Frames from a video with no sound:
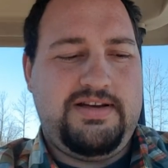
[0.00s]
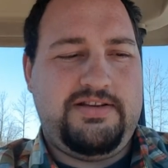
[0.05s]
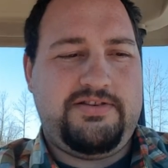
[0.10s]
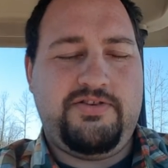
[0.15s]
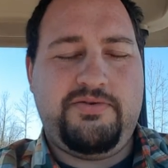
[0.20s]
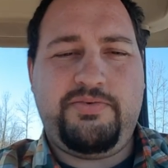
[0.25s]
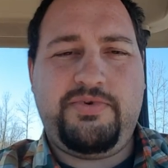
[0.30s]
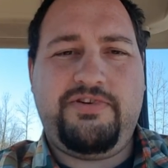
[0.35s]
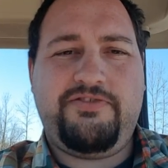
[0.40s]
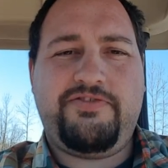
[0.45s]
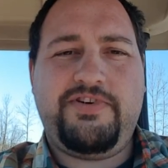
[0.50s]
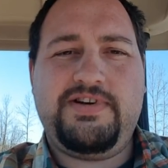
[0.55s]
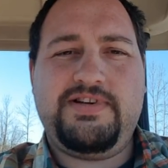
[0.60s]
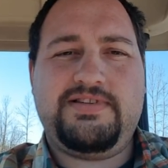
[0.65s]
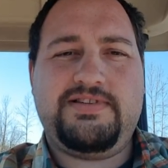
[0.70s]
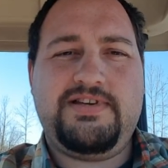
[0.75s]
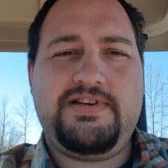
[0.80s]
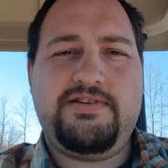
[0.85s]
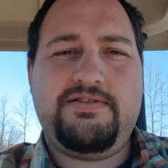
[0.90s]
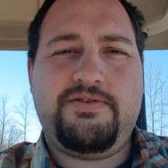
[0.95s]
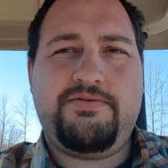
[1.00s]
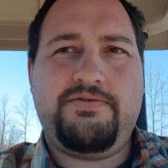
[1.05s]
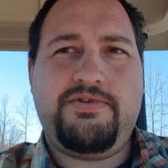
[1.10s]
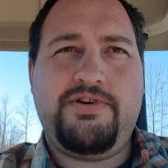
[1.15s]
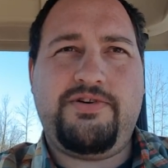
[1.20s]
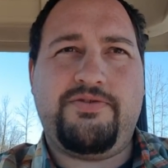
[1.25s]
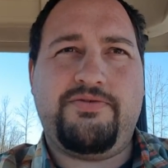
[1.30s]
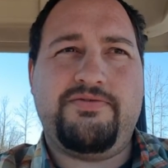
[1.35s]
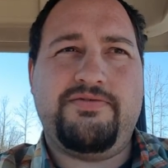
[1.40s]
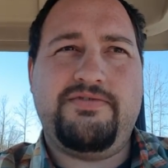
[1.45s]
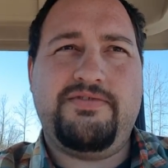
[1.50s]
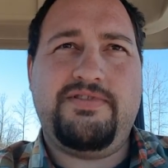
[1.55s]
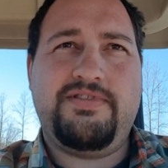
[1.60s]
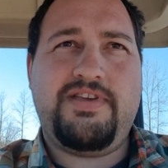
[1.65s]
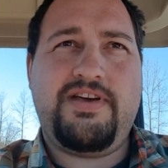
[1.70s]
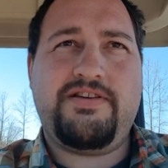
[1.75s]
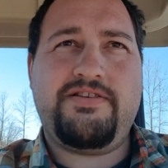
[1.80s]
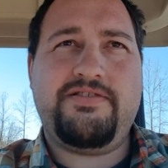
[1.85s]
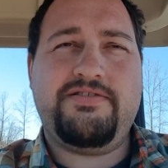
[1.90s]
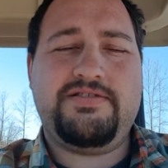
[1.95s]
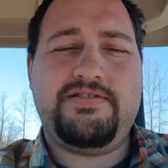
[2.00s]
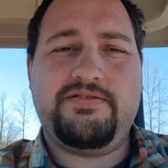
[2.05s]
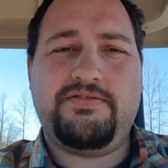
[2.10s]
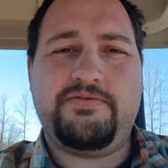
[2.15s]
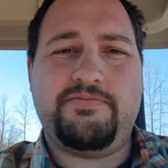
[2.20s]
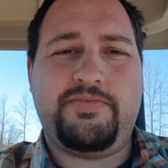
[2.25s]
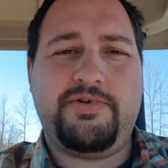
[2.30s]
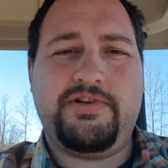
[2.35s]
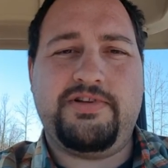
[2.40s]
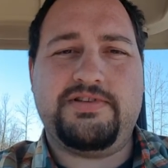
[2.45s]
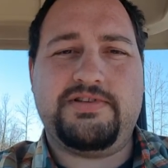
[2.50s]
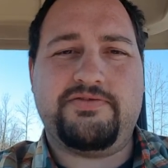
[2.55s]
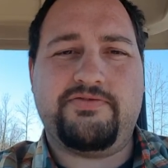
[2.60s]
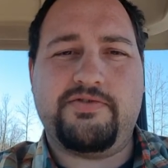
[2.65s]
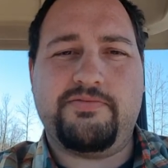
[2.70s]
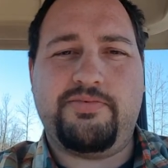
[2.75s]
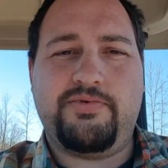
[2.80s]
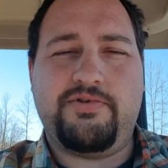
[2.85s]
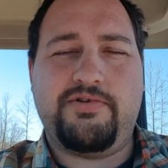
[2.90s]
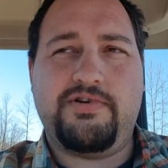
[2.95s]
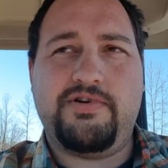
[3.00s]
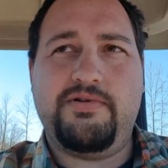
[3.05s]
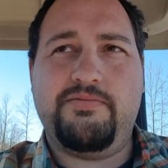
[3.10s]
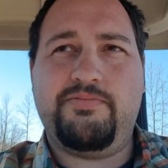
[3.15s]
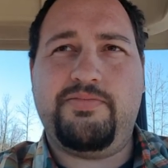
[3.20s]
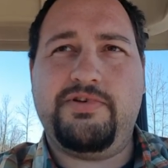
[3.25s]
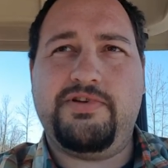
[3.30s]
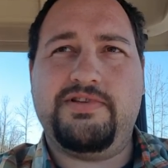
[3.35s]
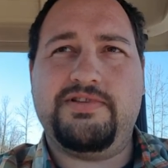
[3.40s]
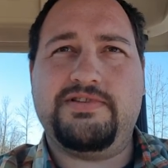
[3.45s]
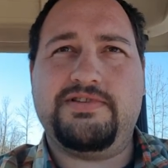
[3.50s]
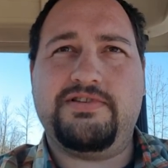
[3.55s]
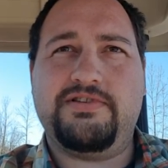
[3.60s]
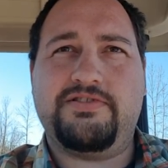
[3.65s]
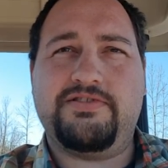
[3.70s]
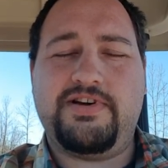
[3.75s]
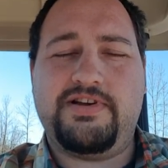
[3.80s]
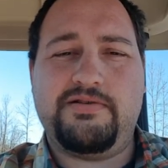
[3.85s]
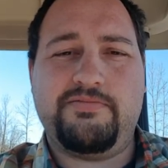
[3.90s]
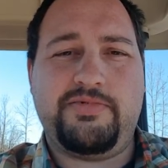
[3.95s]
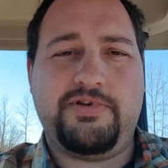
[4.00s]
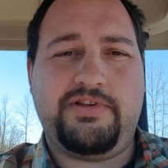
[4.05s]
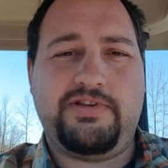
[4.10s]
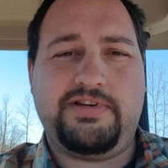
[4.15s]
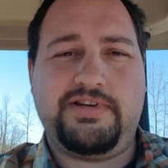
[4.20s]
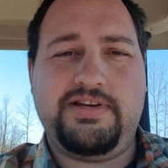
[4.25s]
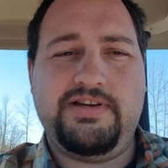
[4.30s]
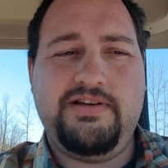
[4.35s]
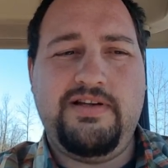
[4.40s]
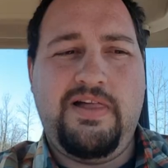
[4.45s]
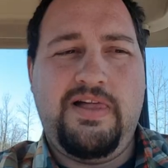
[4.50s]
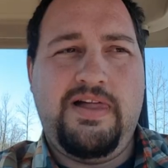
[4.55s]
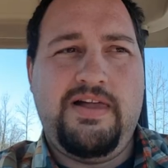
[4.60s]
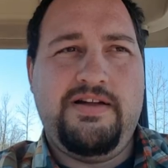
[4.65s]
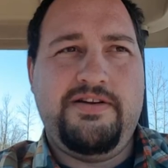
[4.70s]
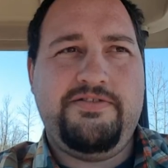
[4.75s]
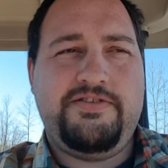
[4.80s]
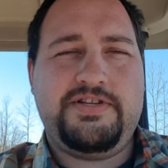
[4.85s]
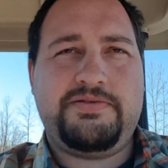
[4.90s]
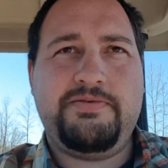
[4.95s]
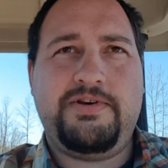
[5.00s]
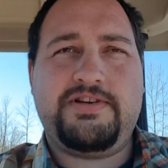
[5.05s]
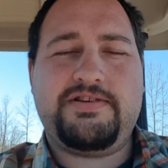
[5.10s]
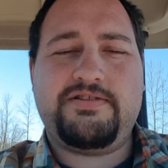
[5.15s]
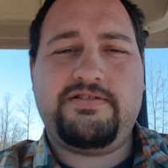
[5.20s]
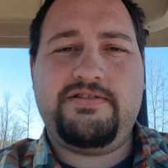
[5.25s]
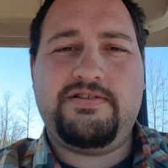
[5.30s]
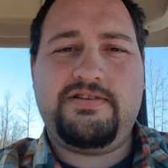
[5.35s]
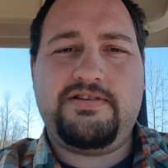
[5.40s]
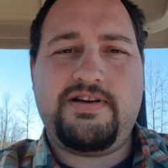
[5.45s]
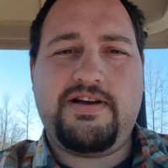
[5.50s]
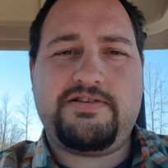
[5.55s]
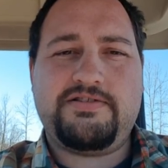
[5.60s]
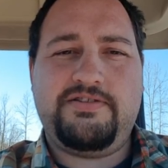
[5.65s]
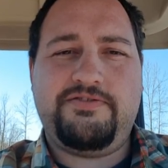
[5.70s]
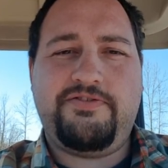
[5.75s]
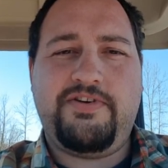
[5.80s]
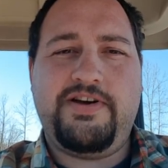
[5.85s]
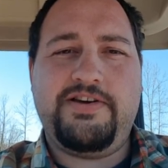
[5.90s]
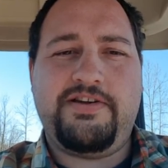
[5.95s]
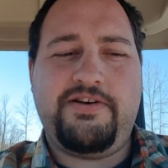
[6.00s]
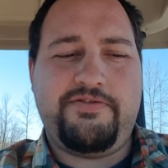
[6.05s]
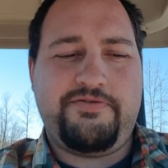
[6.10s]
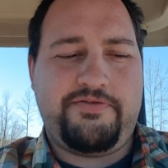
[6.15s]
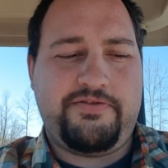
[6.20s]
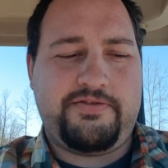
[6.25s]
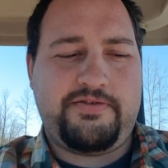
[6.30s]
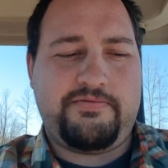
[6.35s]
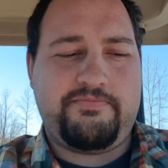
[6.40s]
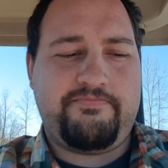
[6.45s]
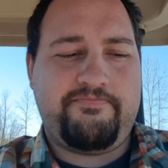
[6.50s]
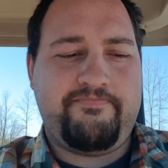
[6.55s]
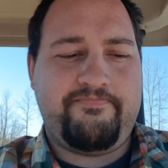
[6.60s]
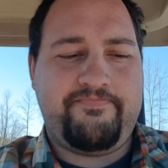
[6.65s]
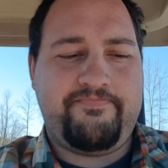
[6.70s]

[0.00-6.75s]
Don't be afraid to say you don't know. That also builds rapport, it builds your credibility. Just make sure that you actually find out for them.